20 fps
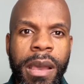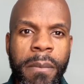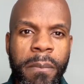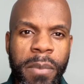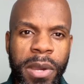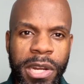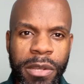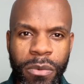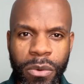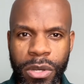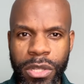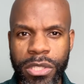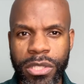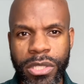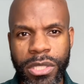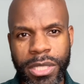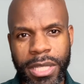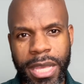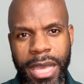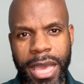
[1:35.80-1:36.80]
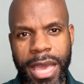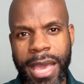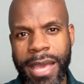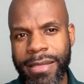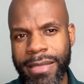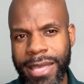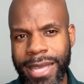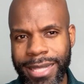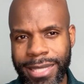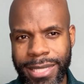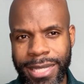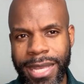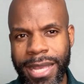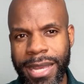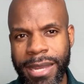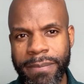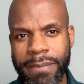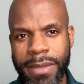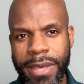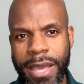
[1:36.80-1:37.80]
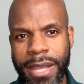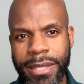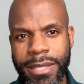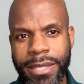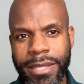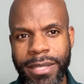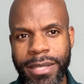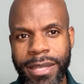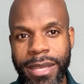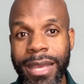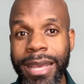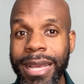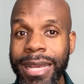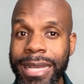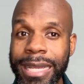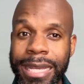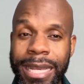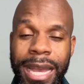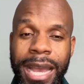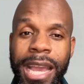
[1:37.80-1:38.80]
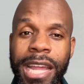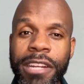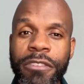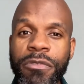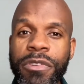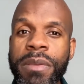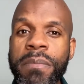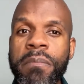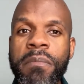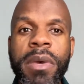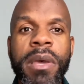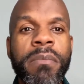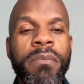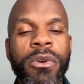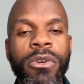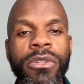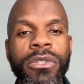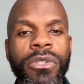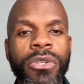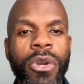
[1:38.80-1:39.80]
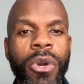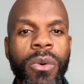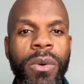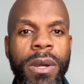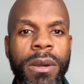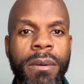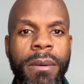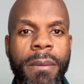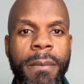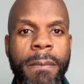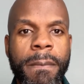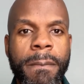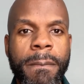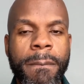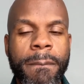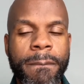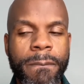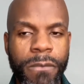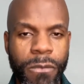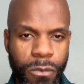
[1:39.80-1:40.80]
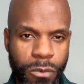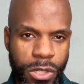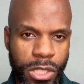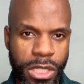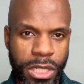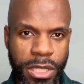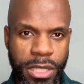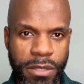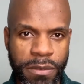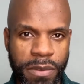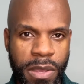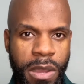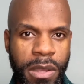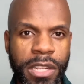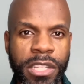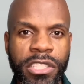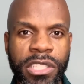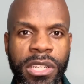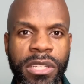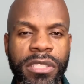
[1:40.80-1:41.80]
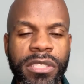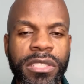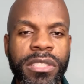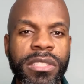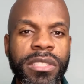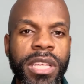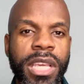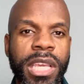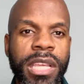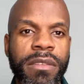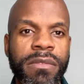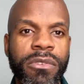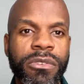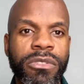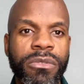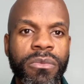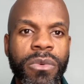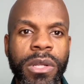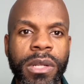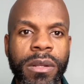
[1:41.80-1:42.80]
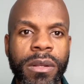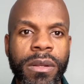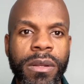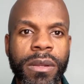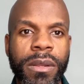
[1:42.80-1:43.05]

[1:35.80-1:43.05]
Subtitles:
But it was at that time that God remembered Noah, which is found in Genesis 8, verse 1.